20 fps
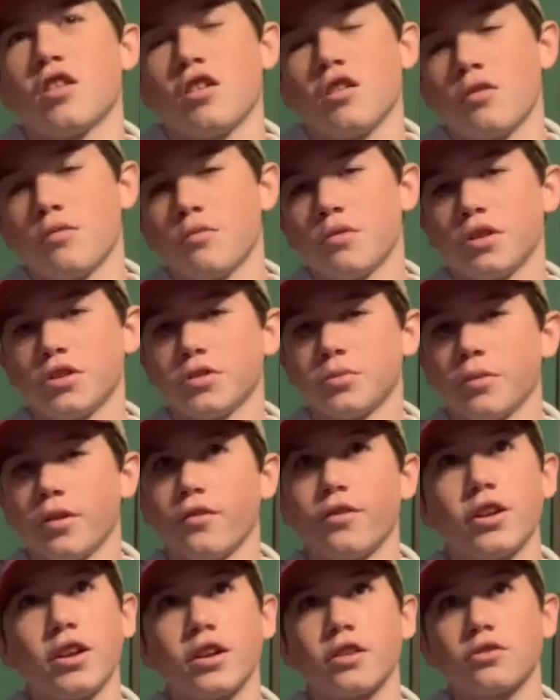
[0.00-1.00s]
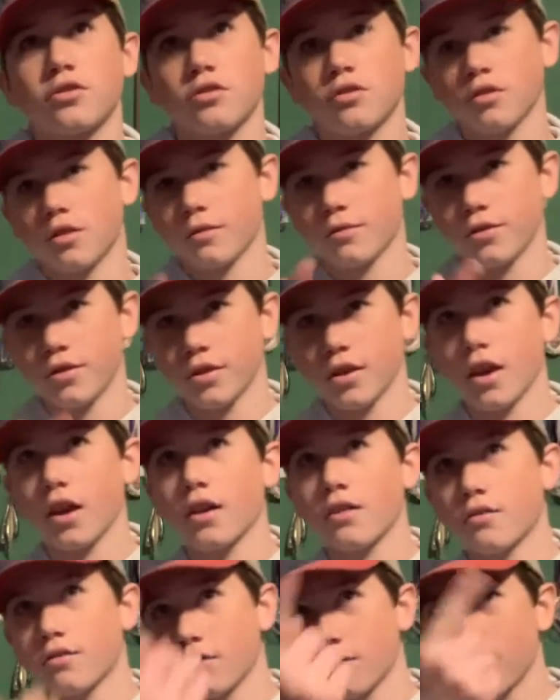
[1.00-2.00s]
Watch my videos if you can.
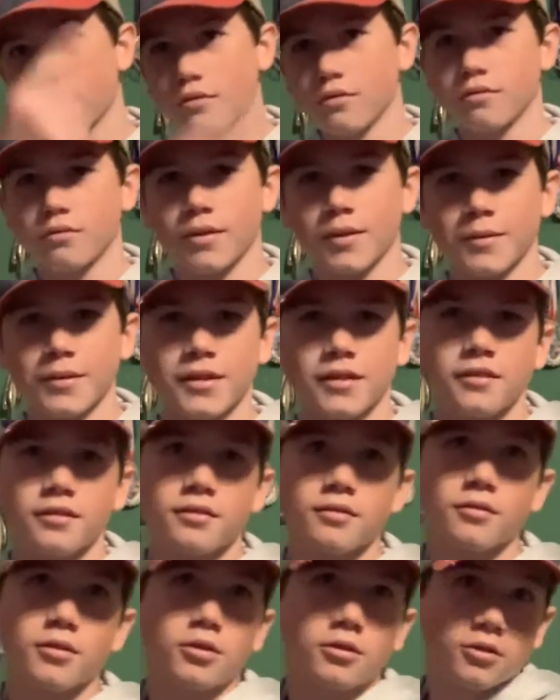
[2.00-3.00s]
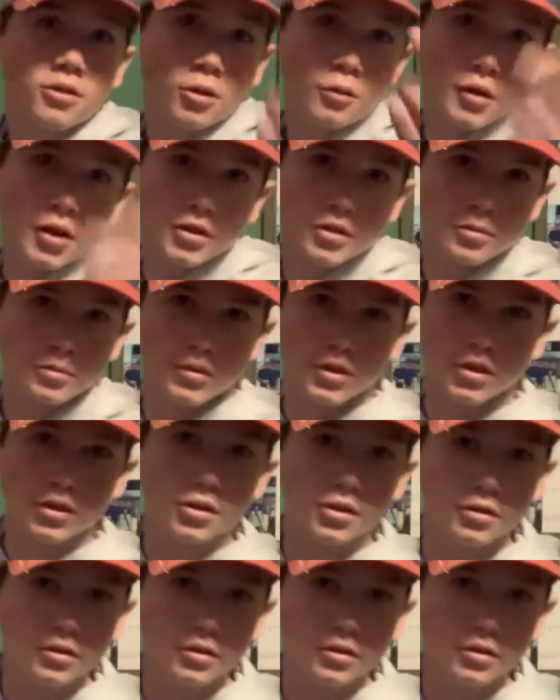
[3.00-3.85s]
Just, go watch them too.